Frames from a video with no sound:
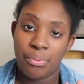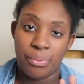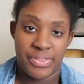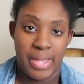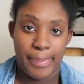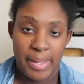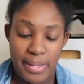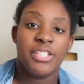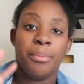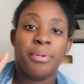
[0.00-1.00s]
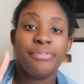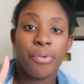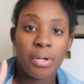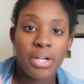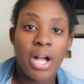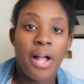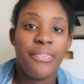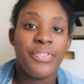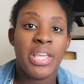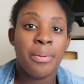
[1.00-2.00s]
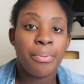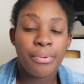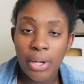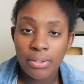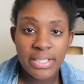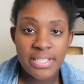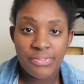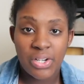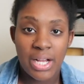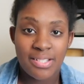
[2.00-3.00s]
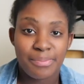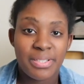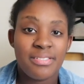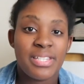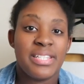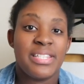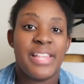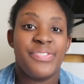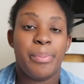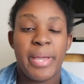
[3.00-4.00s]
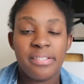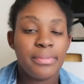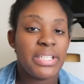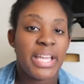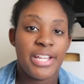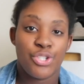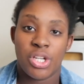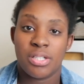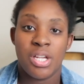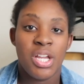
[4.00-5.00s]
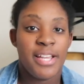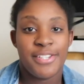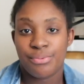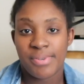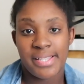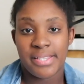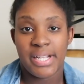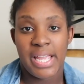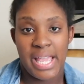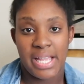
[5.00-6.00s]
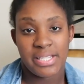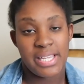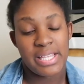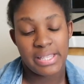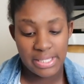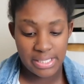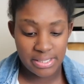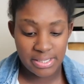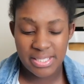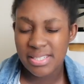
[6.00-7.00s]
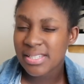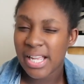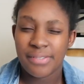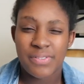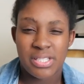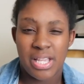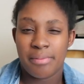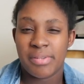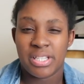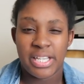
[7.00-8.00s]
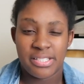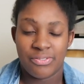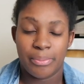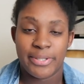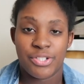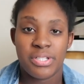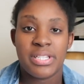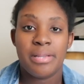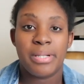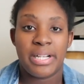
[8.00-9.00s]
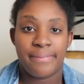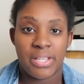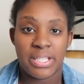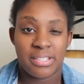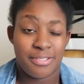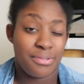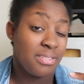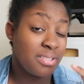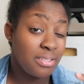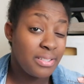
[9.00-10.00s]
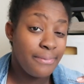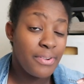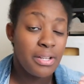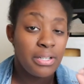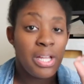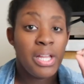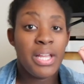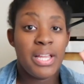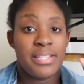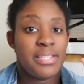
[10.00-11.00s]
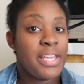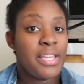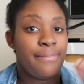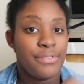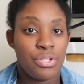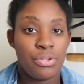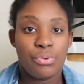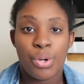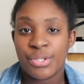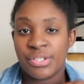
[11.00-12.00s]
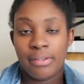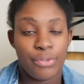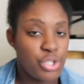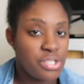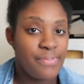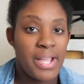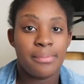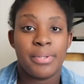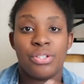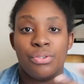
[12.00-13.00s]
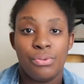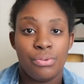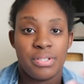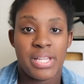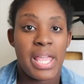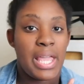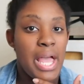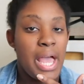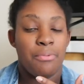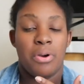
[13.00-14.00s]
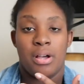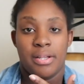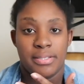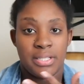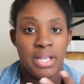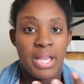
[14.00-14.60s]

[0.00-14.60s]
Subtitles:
with that baby. Number four on the pro list for hospitals is that the pain medication is right there at hand. I think that this is kind of the same in case of emergency, but I felt like this is a little different, is that if you are delivering just fine, but you say, I want